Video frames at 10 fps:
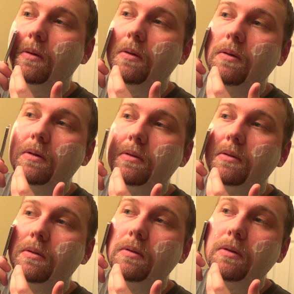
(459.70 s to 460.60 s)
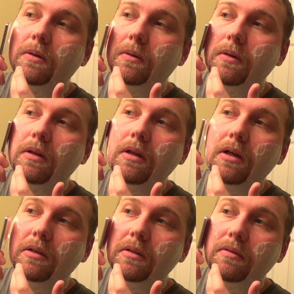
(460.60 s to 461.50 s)
there is, you know,
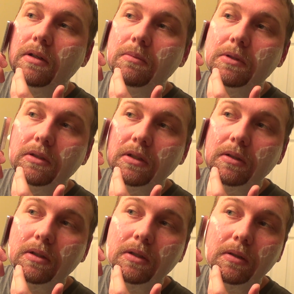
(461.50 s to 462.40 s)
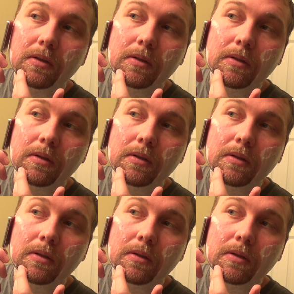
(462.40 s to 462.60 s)
lots of options out there.